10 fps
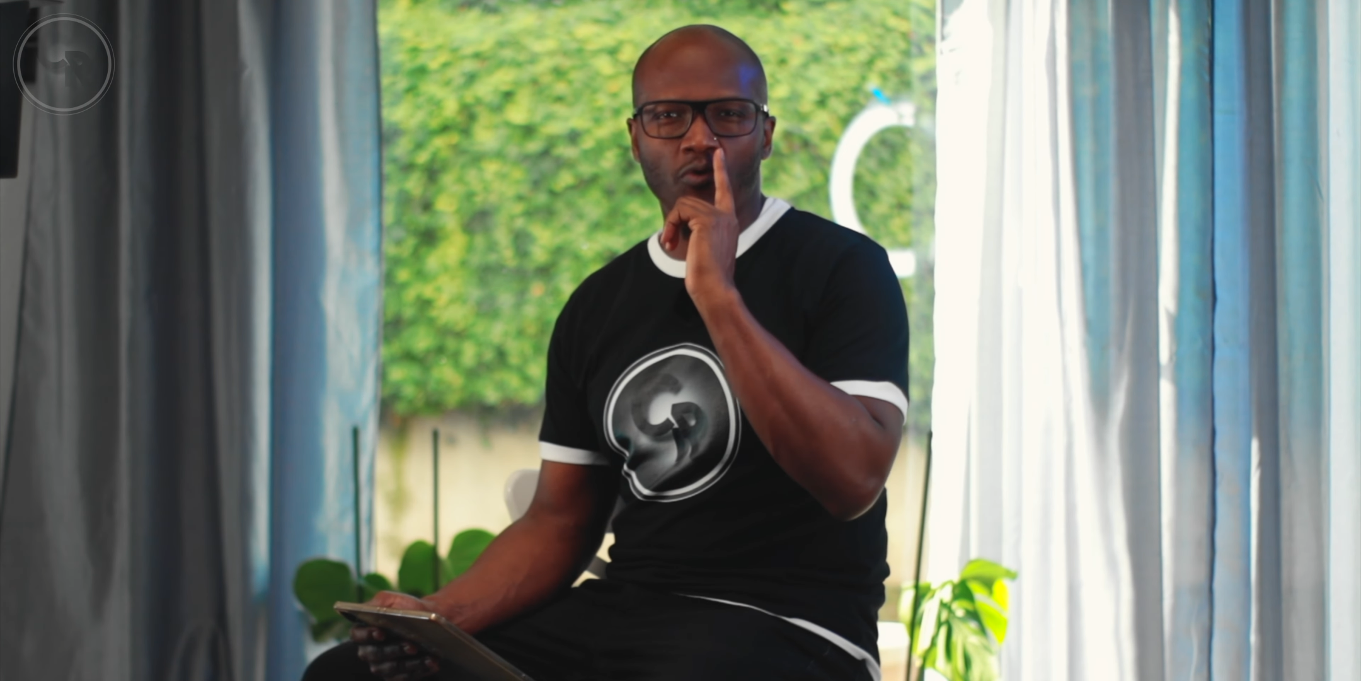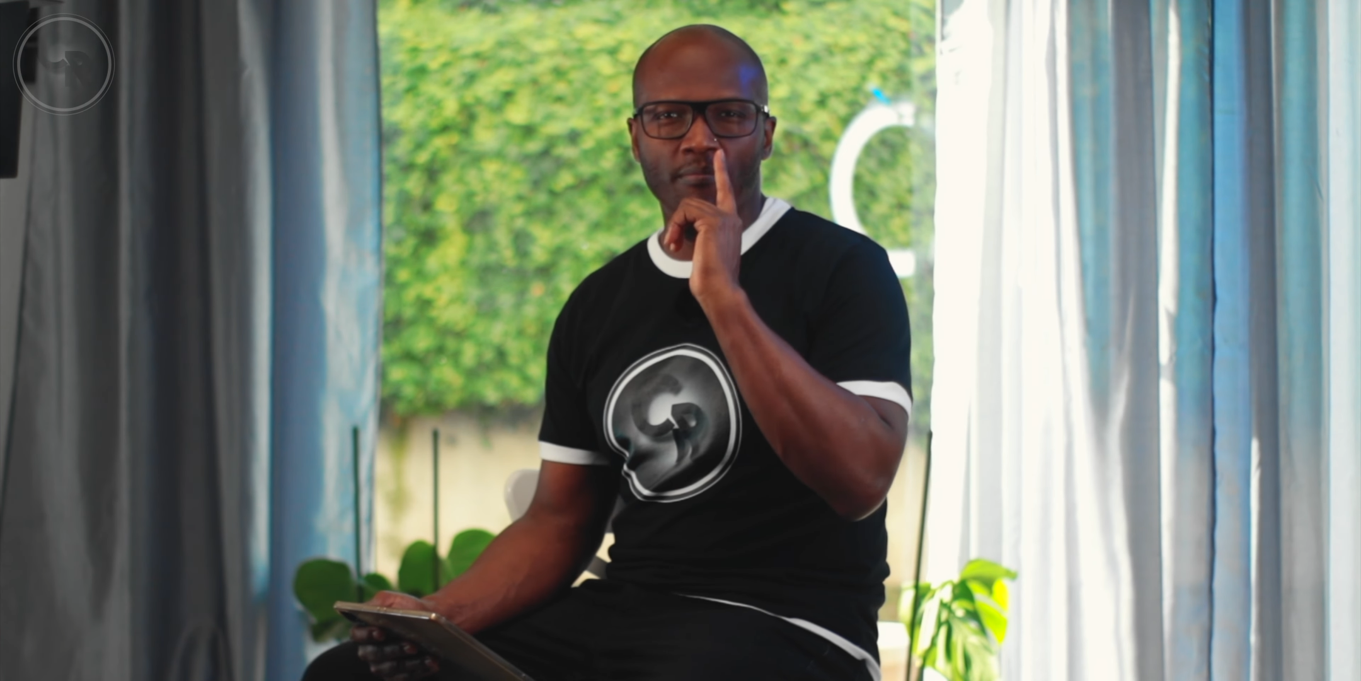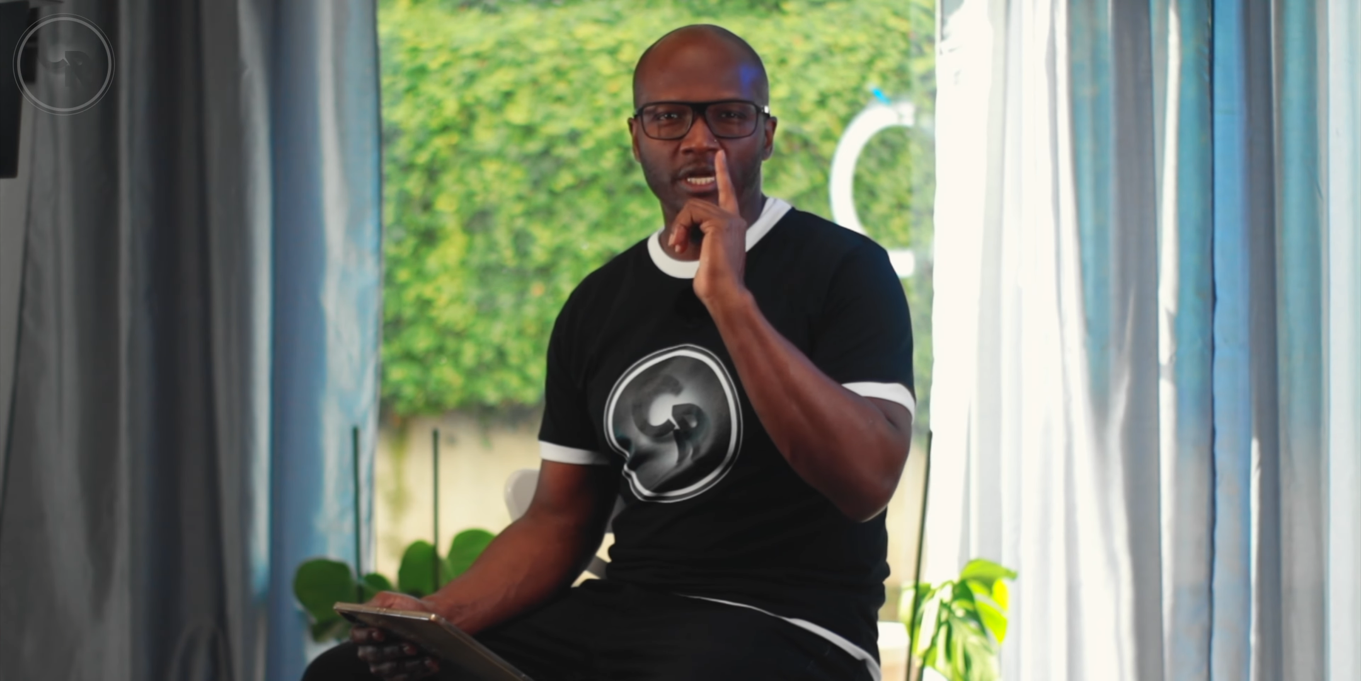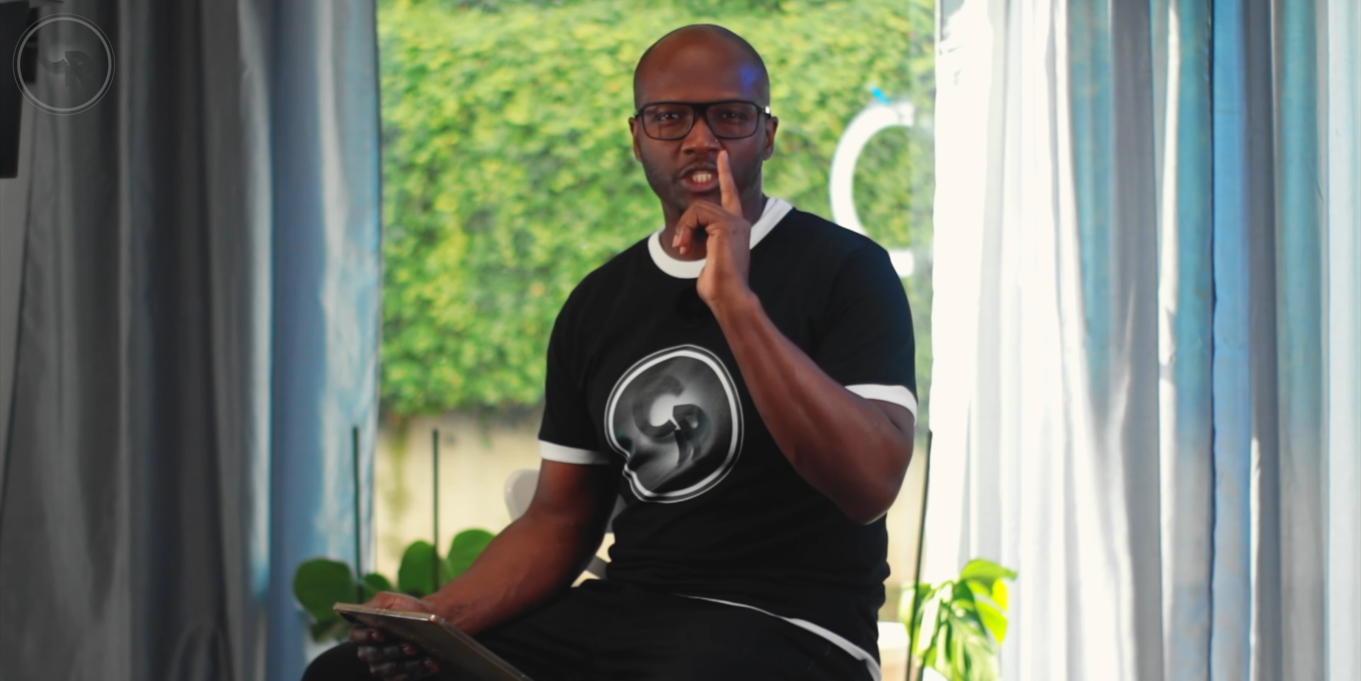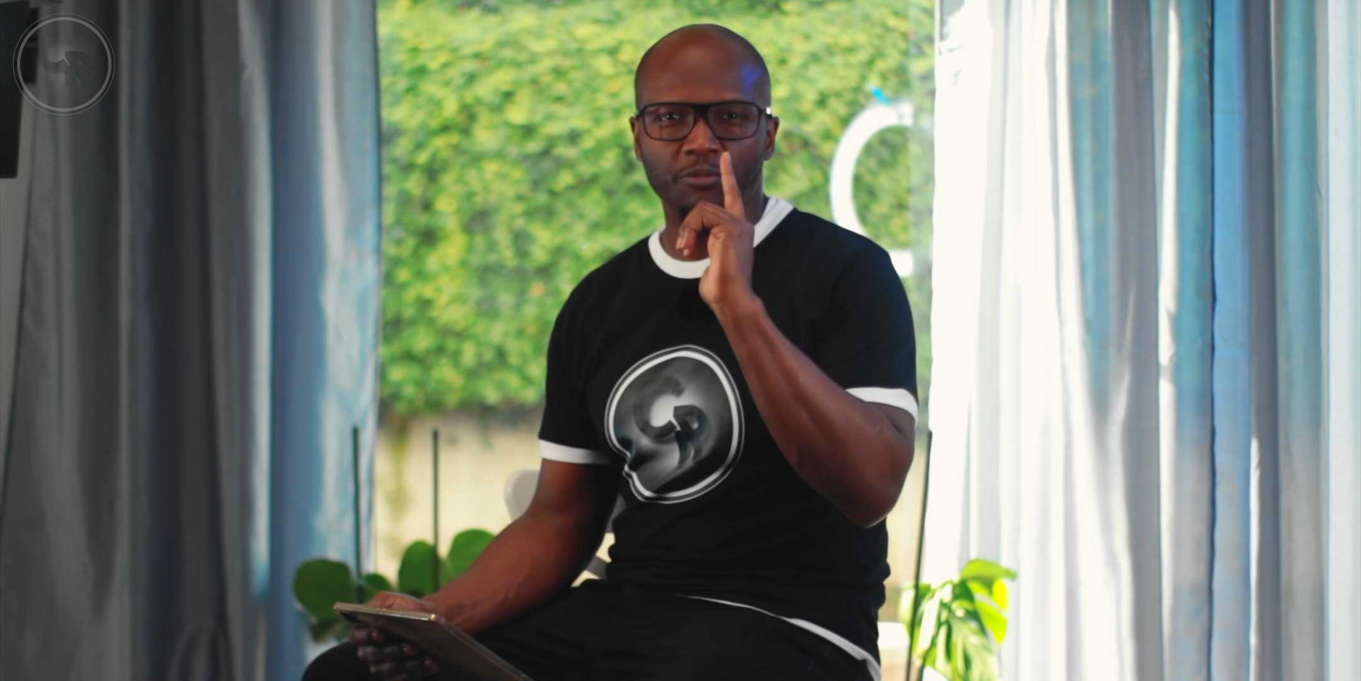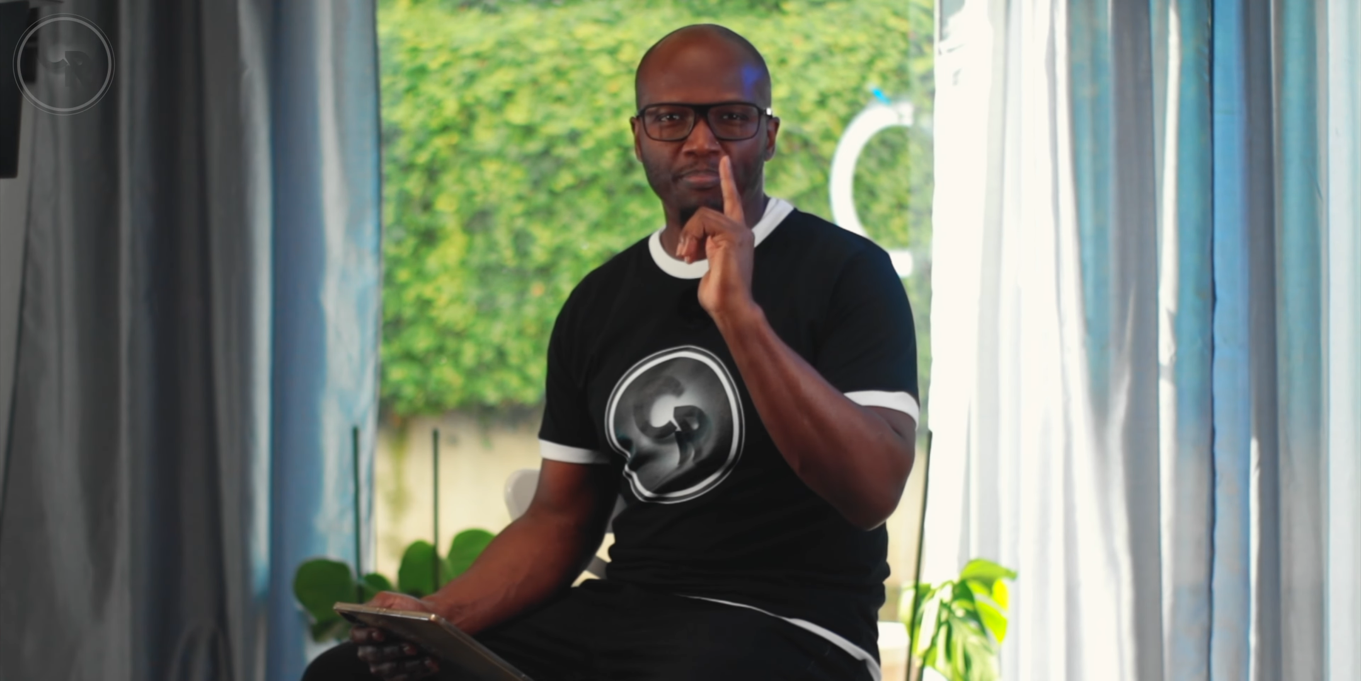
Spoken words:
much